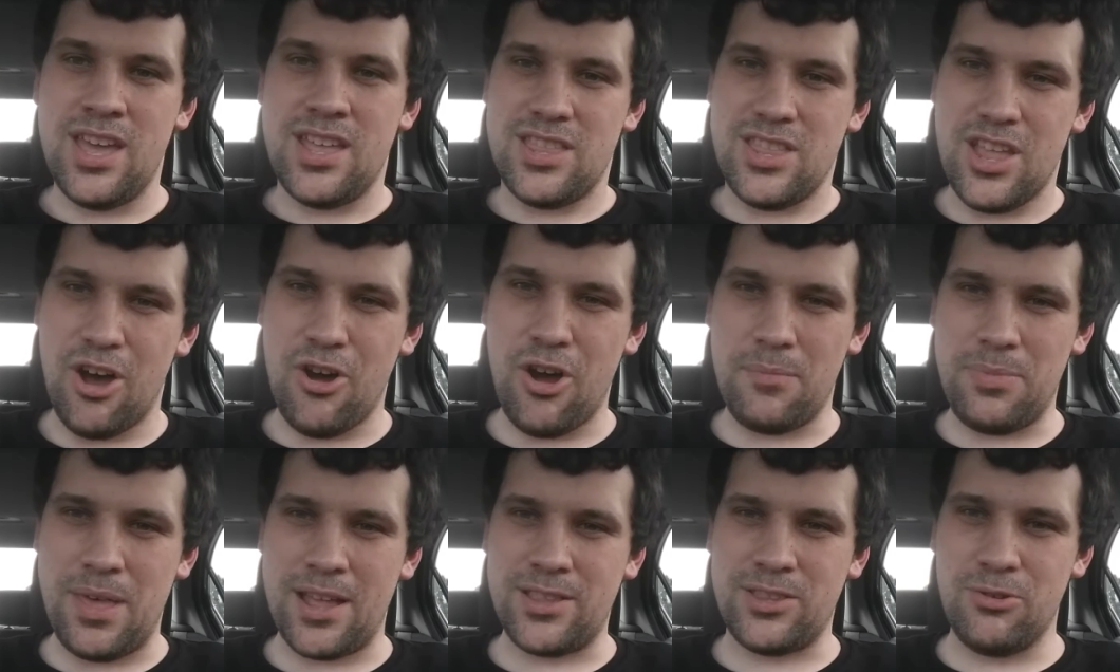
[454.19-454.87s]
No,
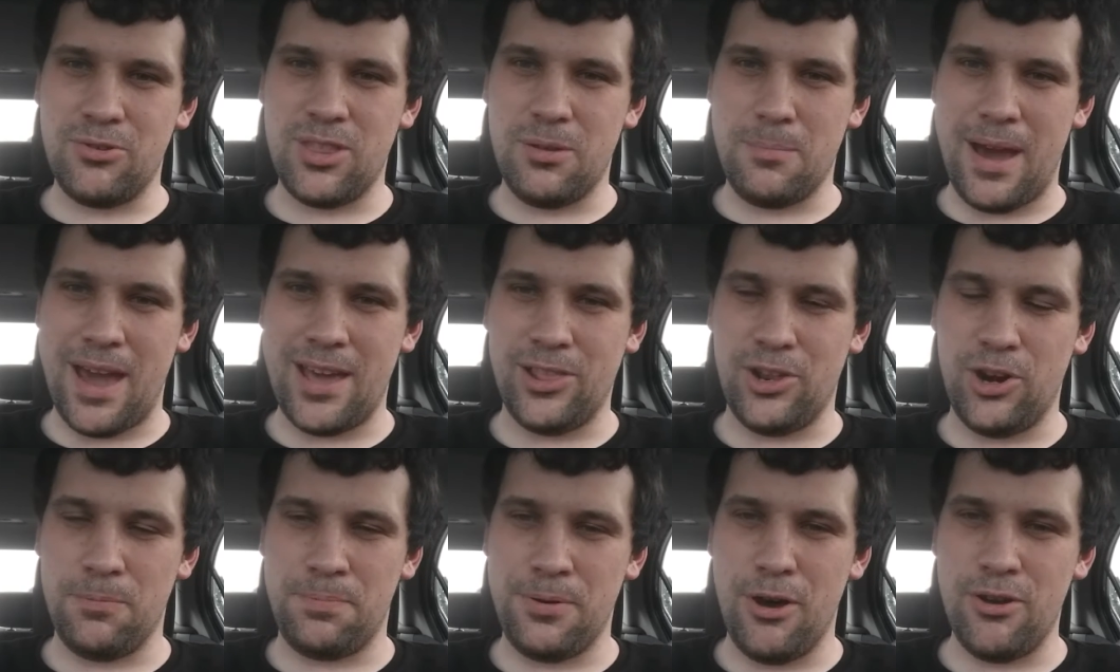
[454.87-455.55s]
I'm not doing the My
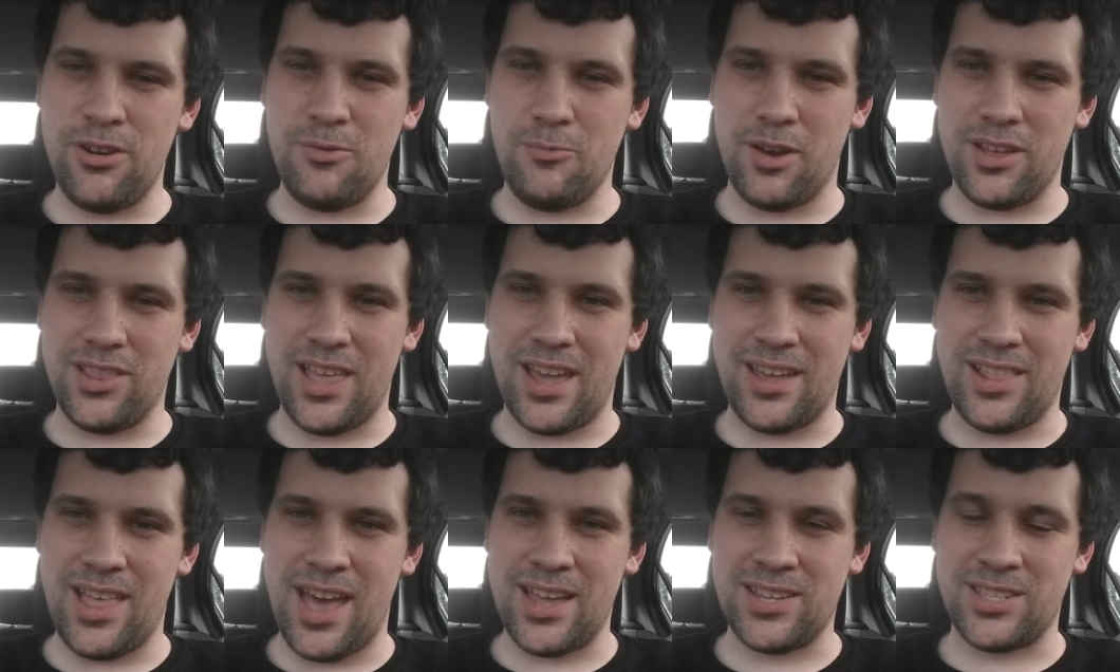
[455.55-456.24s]
Little Pony one
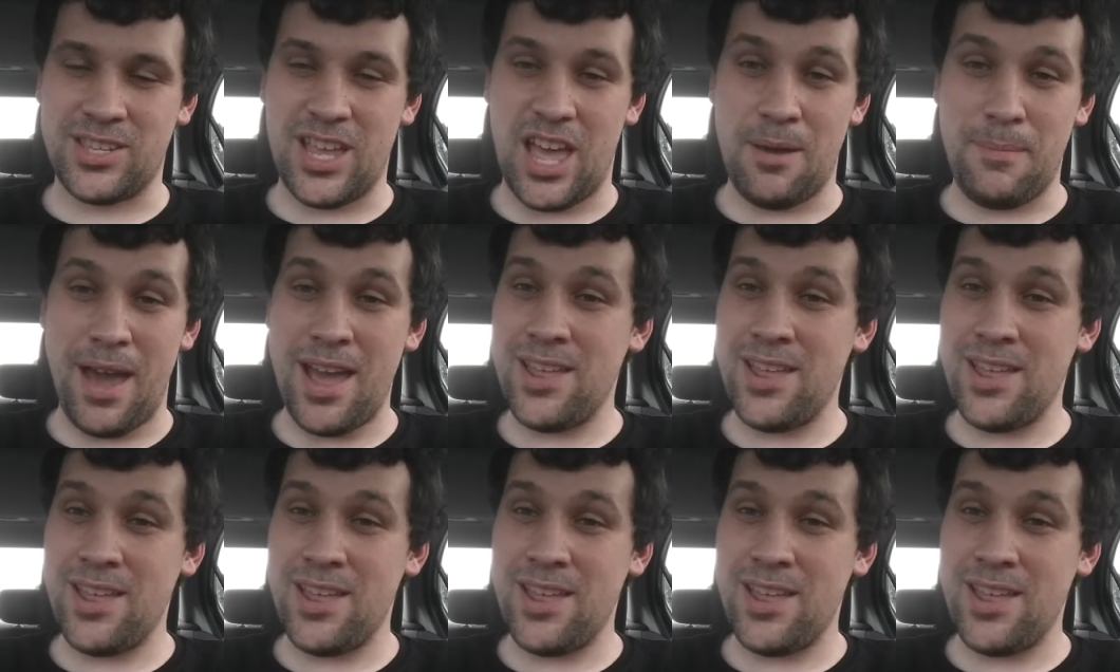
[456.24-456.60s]
like last time.